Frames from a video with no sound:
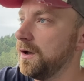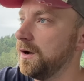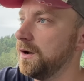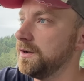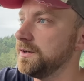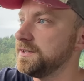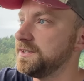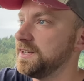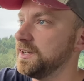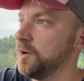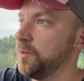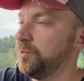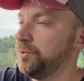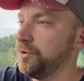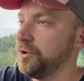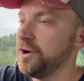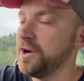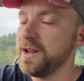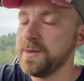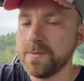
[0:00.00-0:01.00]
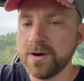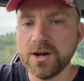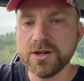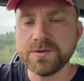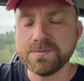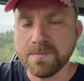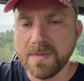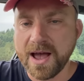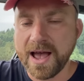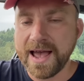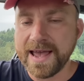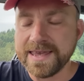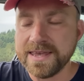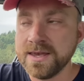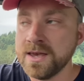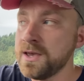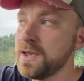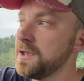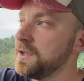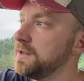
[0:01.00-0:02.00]
until pretty much May,
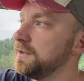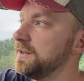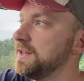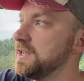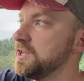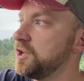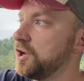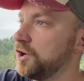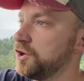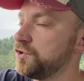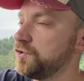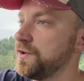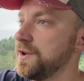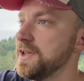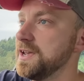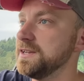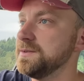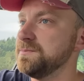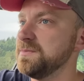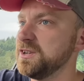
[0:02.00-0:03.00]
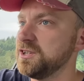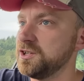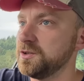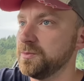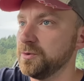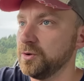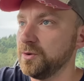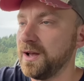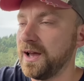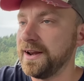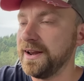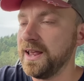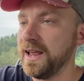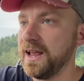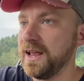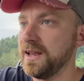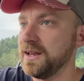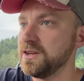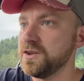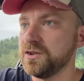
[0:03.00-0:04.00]
the country is miserable and,
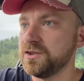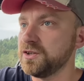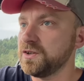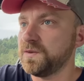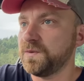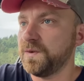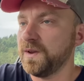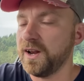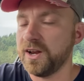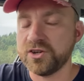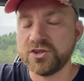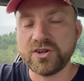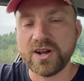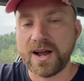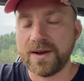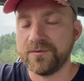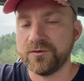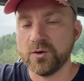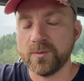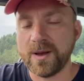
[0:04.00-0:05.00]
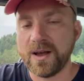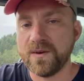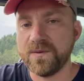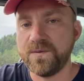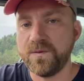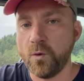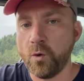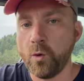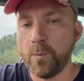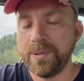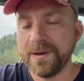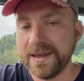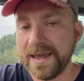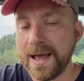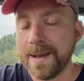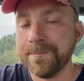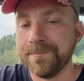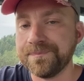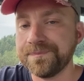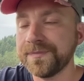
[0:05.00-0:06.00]
and you're just finished after about 4
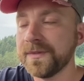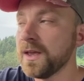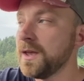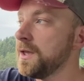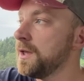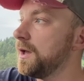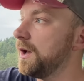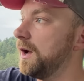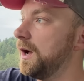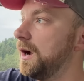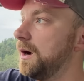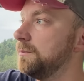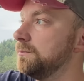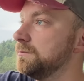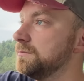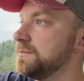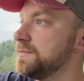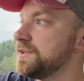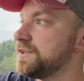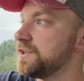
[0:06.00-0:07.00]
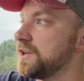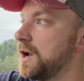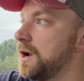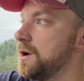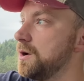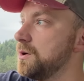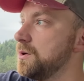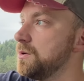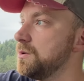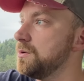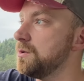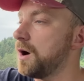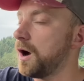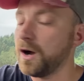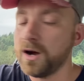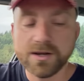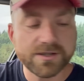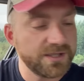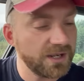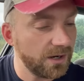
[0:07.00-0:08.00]
p.m. Um, so
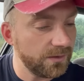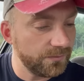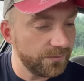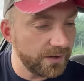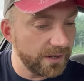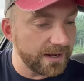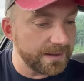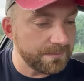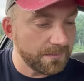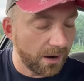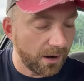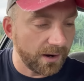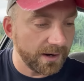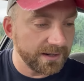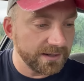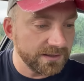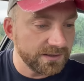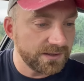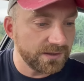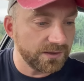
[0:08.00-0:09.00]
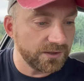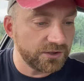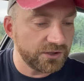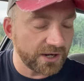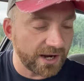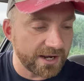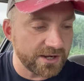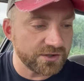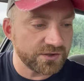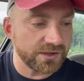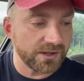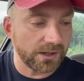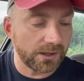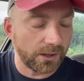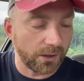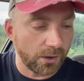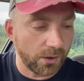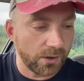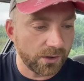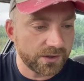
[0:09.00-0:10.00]
I don't really mind the changing
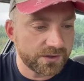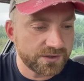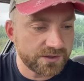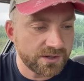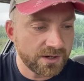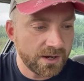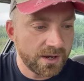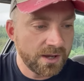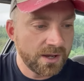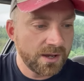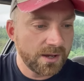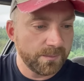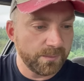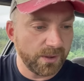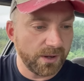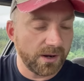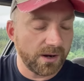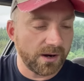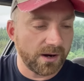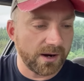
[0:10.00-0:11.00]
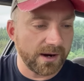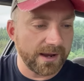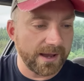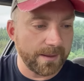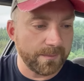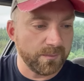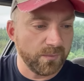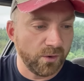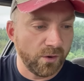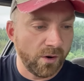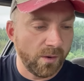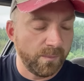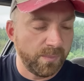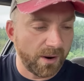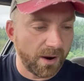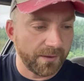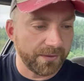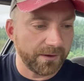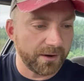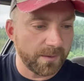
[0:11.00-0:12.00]
clocks, but I am more
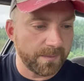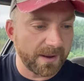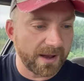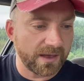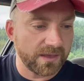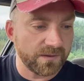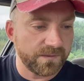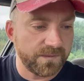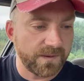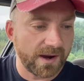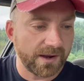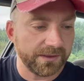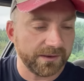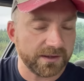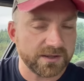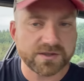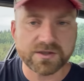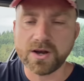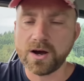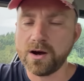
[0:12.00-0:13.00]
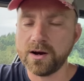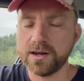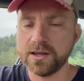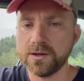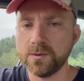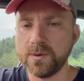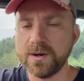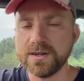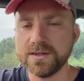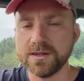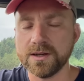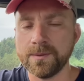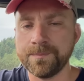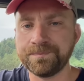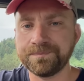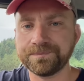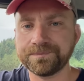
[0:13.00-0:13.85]
bothered about the fact that it's dark in the winter.